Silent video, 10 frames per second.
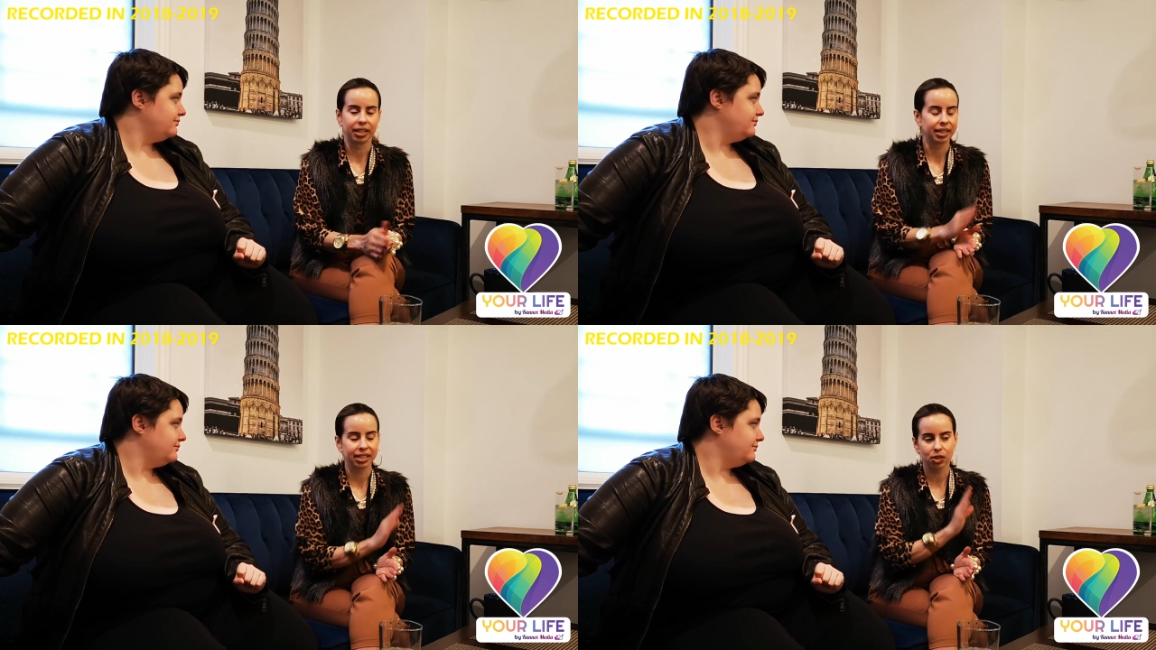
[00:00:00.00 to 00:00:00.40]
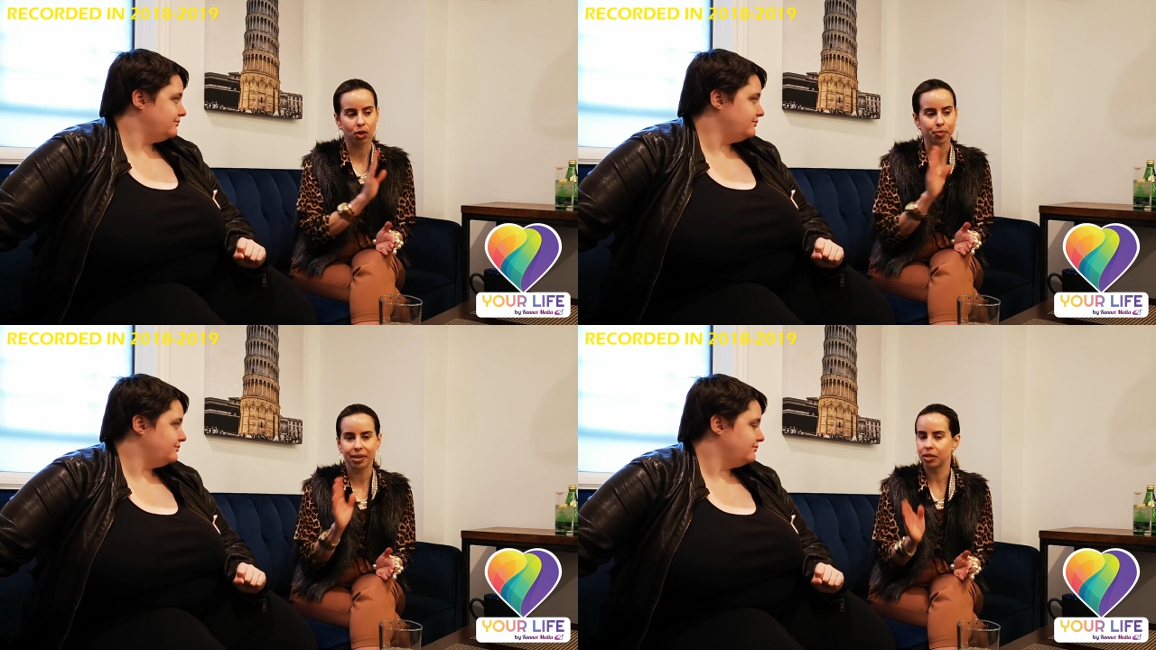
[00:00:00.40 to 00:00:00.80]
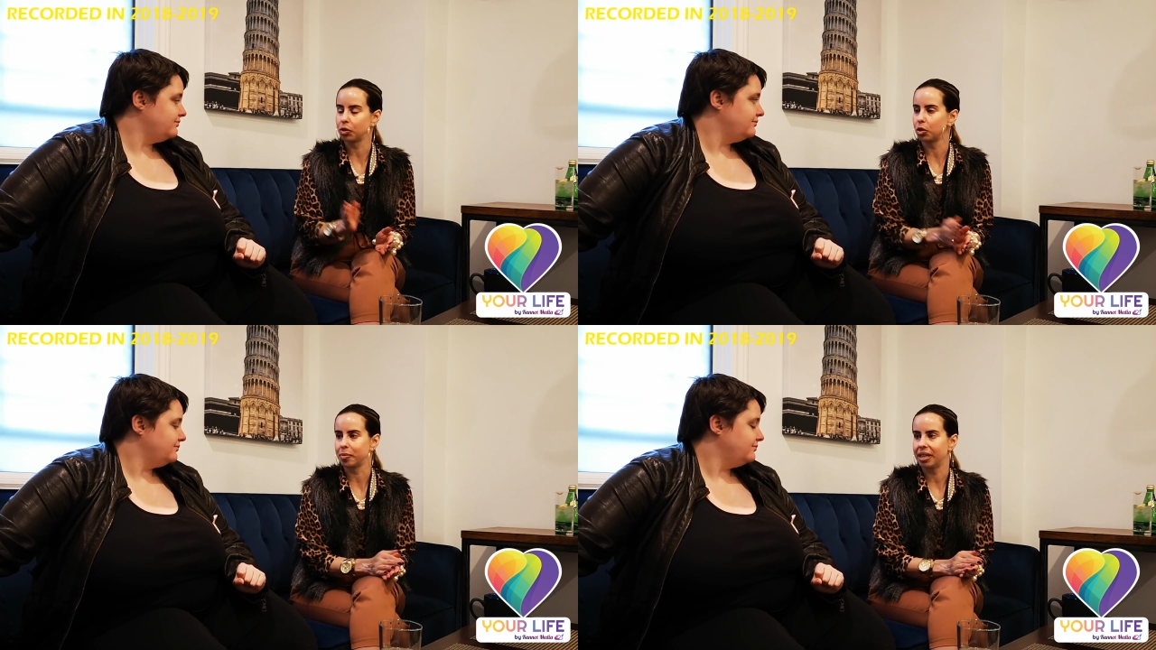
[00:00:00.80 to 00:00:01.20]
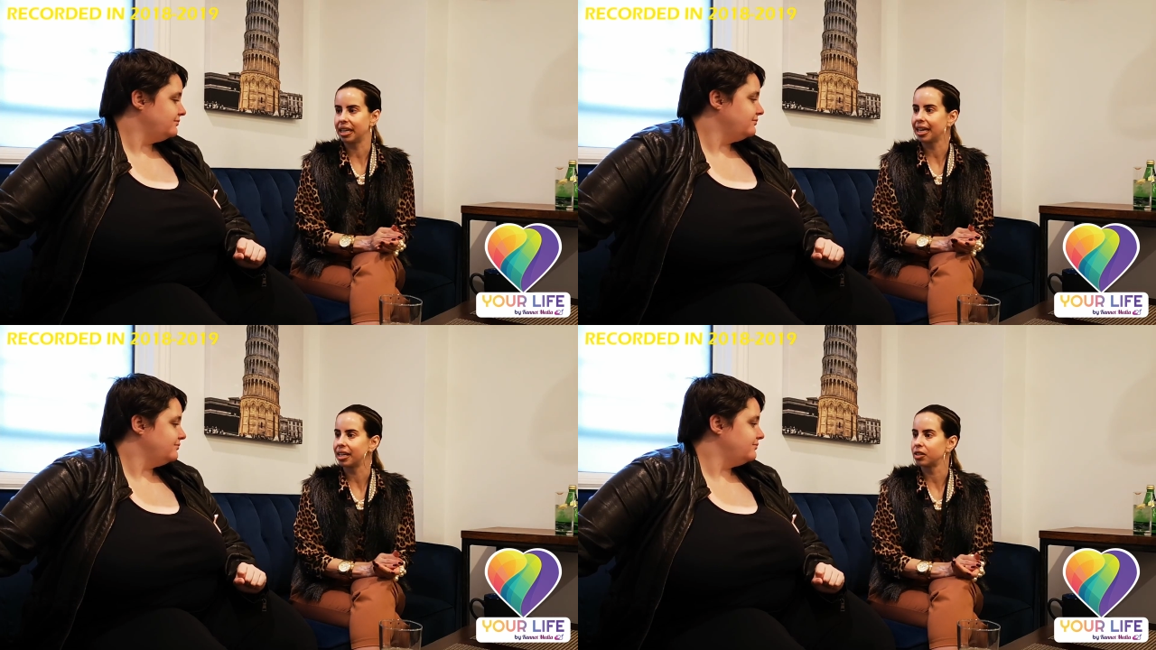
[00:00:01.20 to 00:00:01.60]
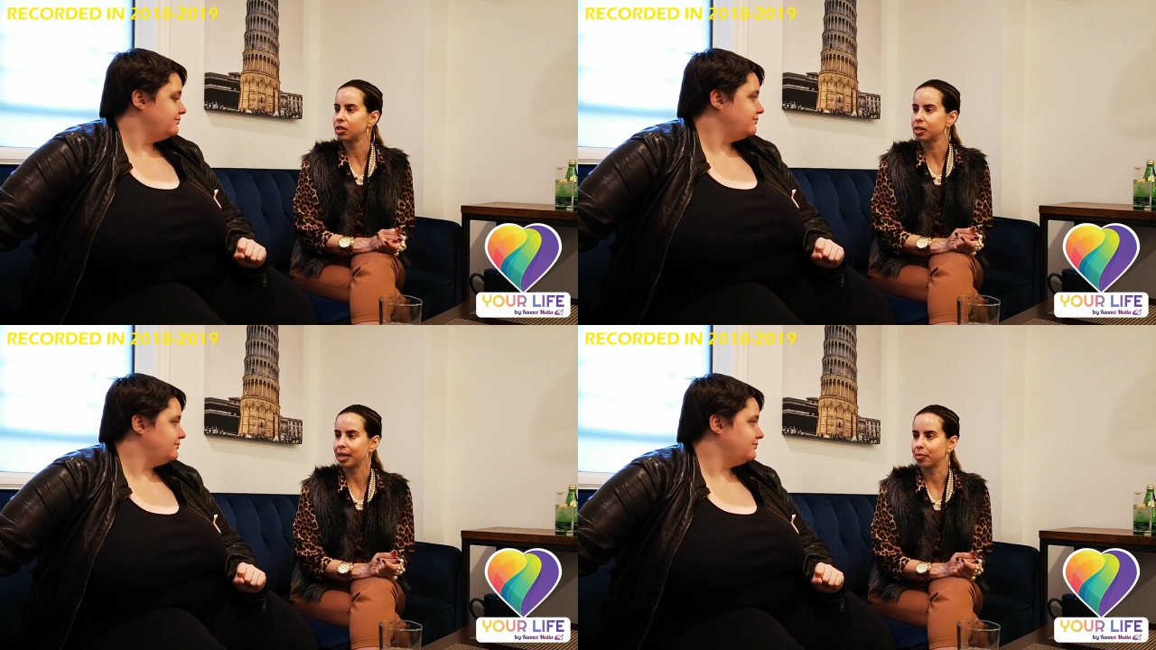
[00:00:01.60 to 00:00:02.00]
Speaker 1: And that's all my social media
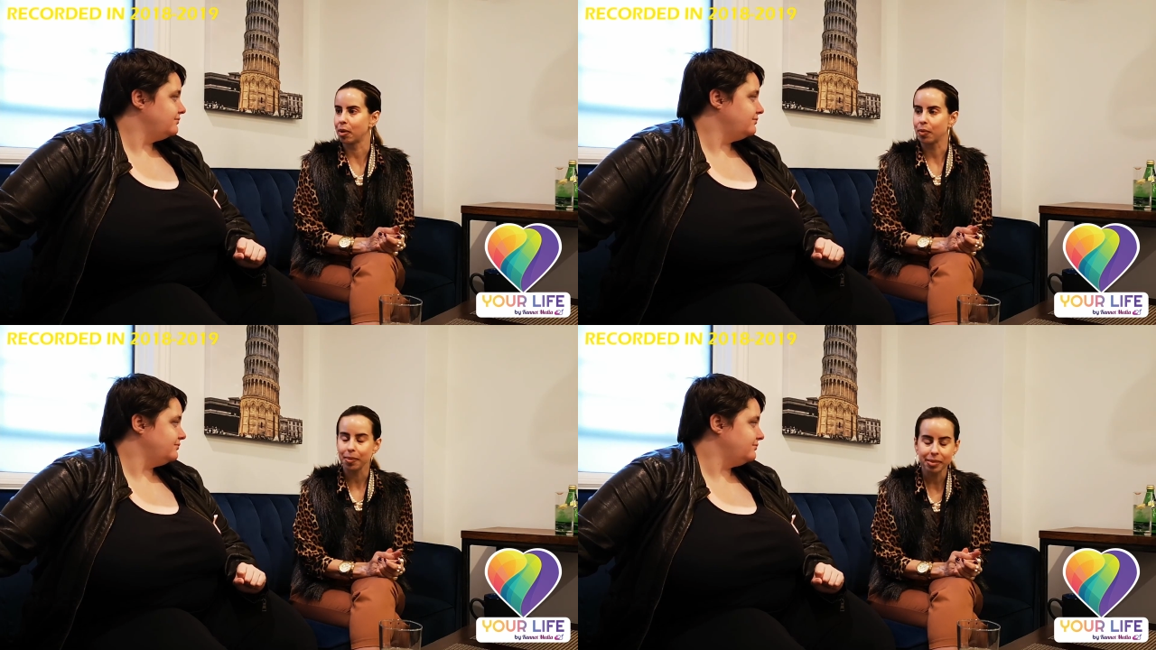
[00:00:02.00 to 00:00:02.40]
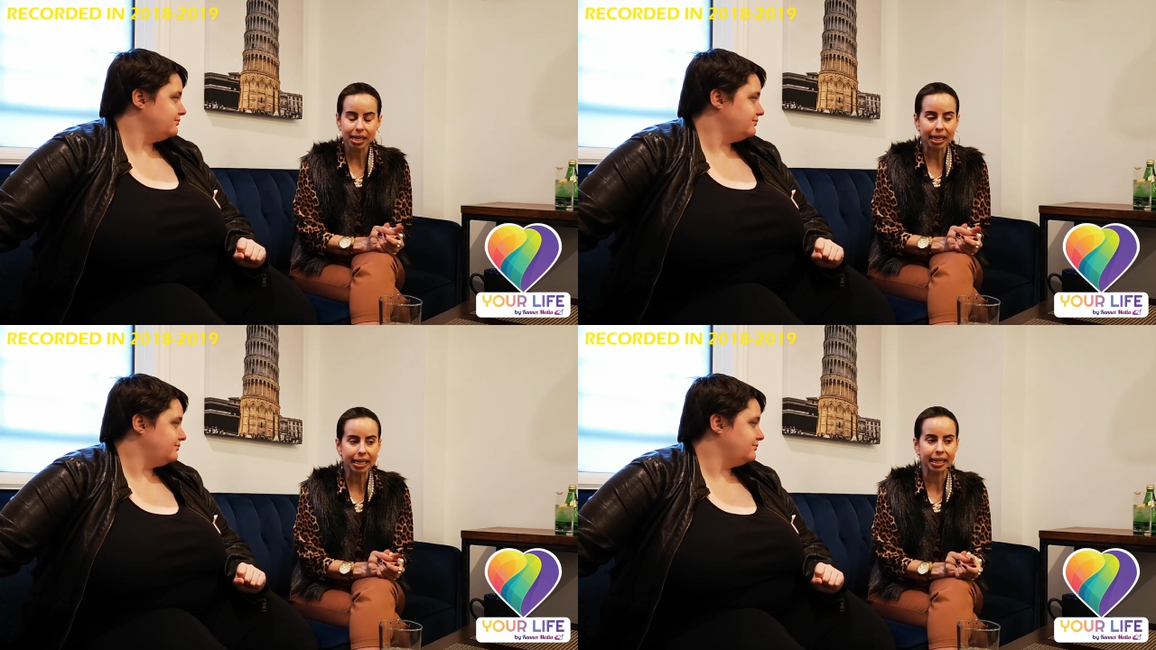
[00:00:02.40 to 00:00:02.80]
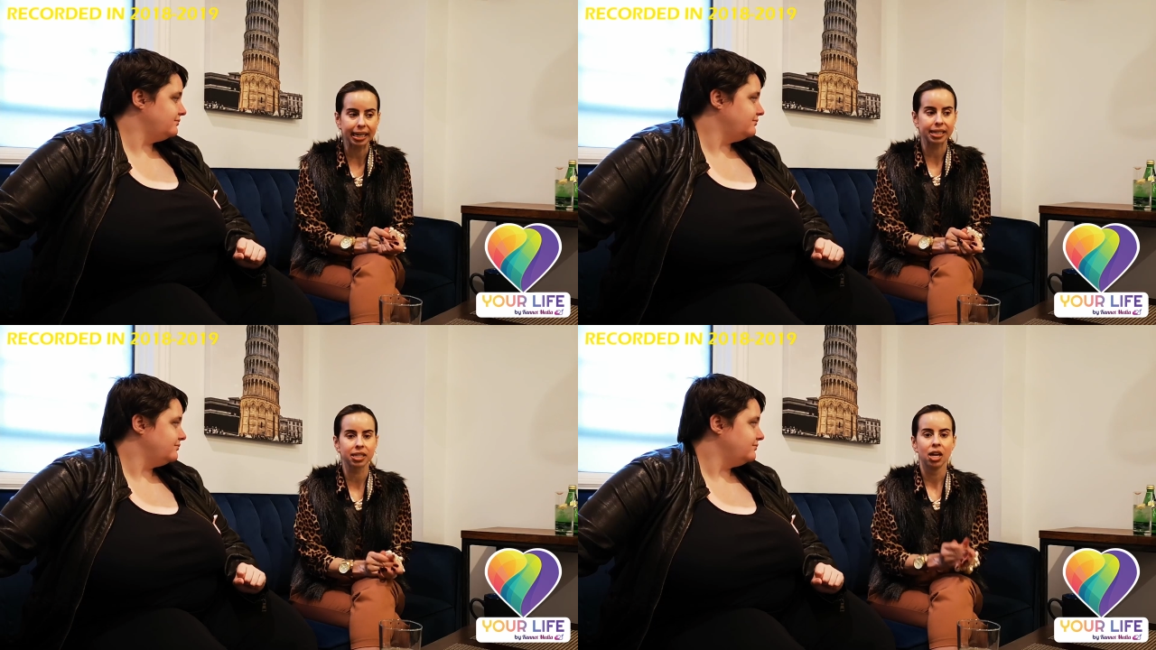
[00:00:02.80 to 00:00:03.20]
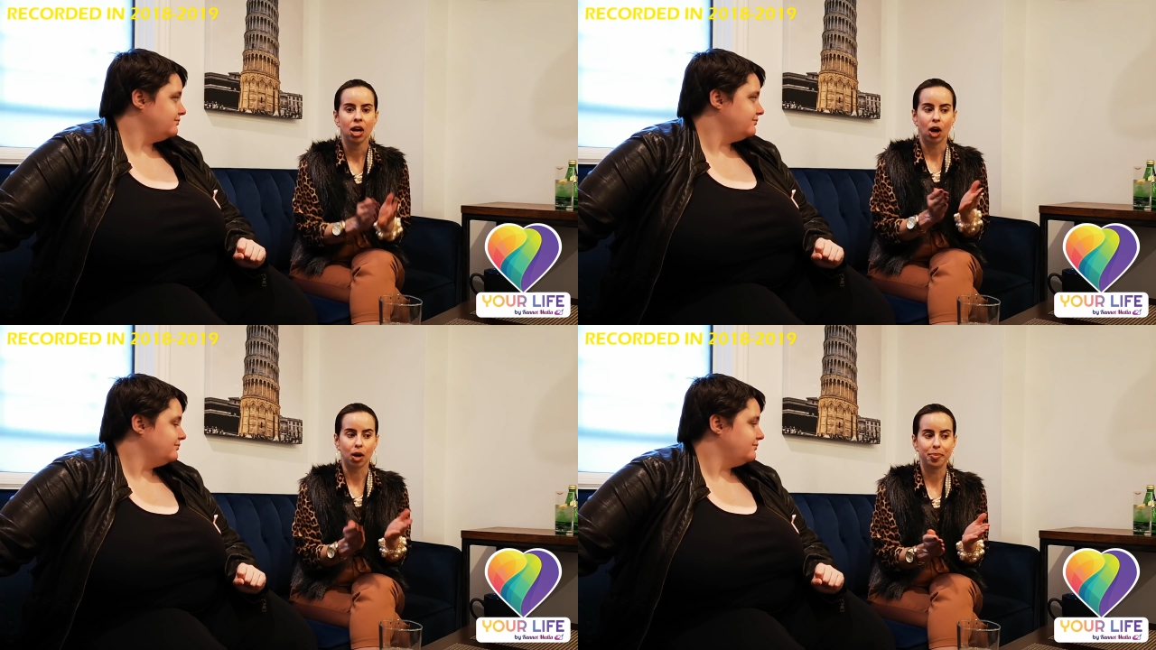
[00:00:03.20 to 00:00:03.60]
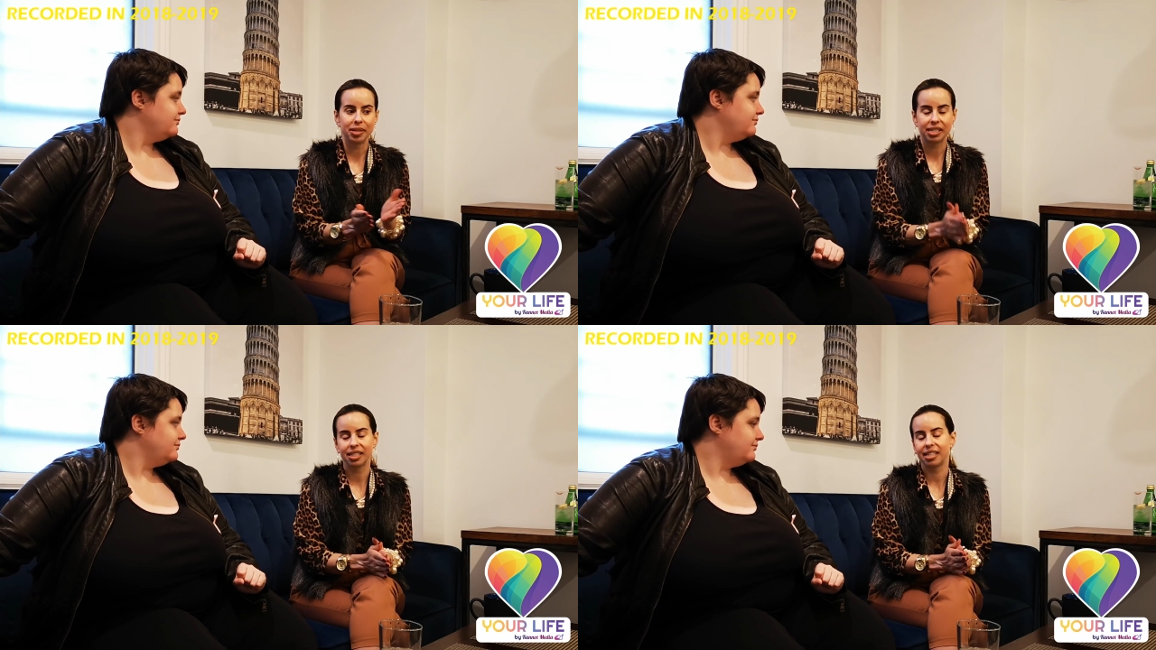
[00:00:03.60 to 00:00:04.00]
handles and my website. And our
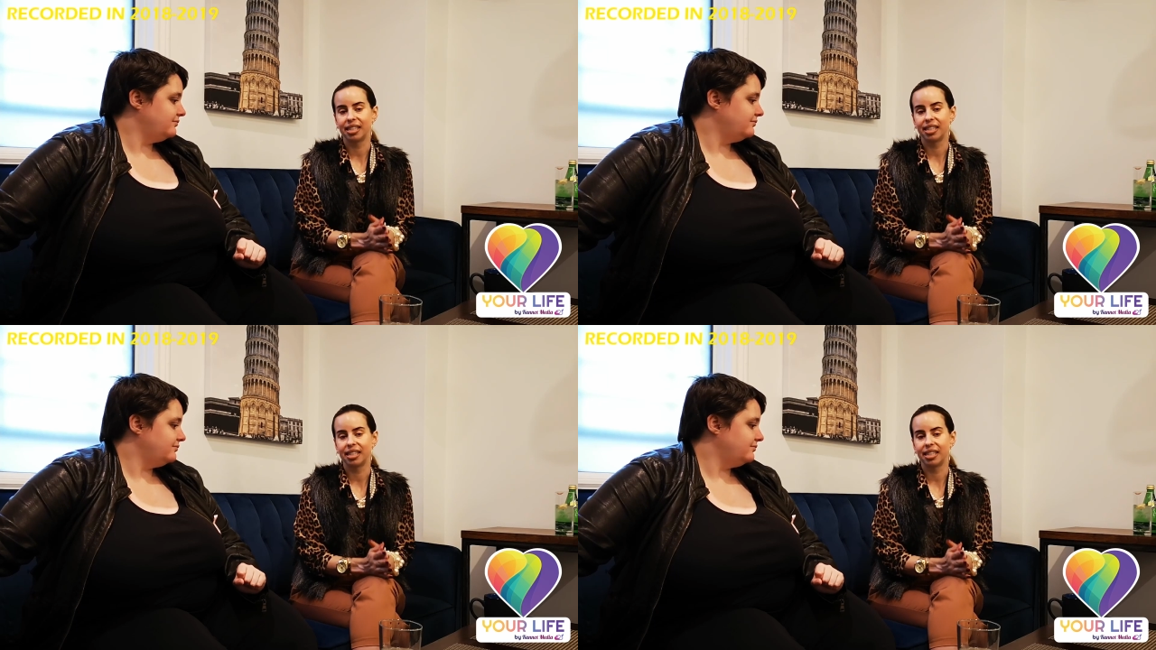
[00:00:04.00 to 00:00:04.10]
business